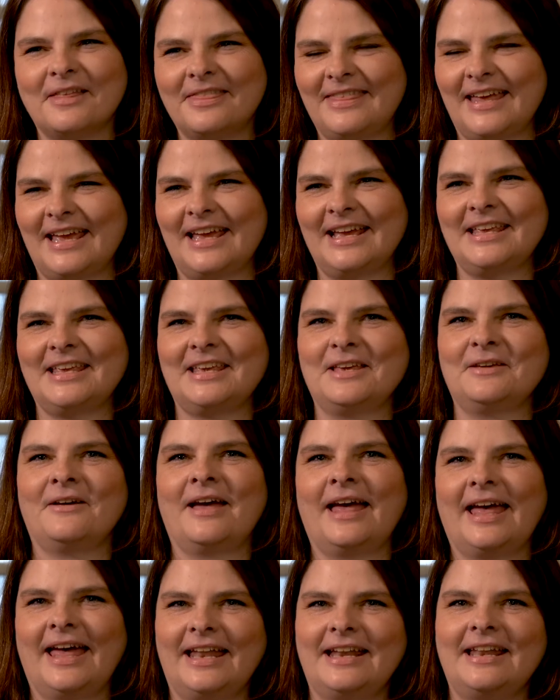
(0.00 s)
Well, thank you,
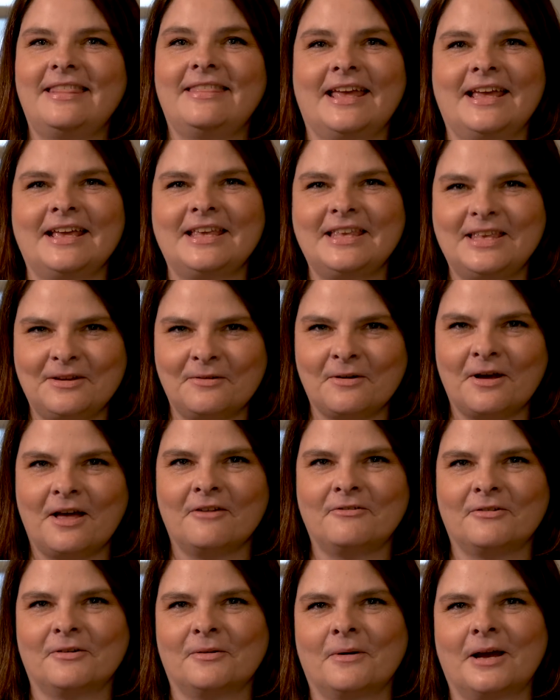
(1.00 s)
Ed. Thank you
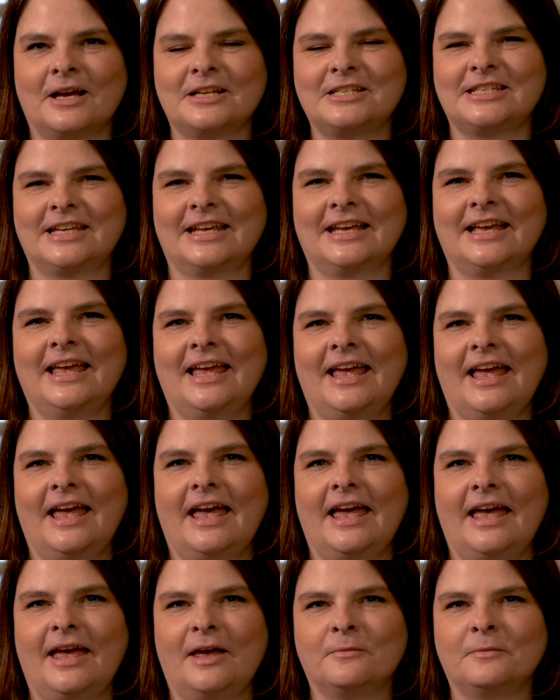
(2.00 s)
all for watching,
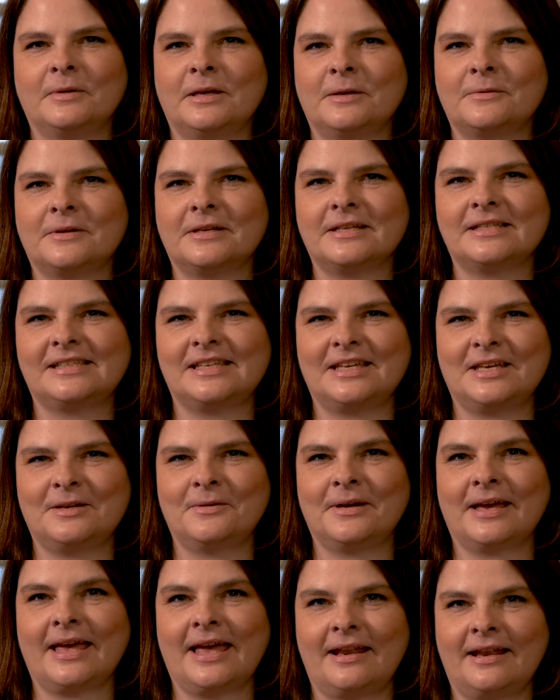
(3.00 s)
and we will see
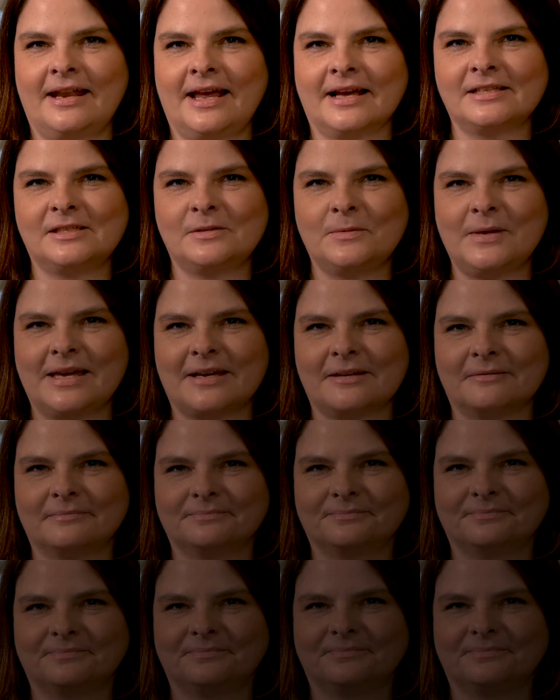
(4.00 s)
you again next week.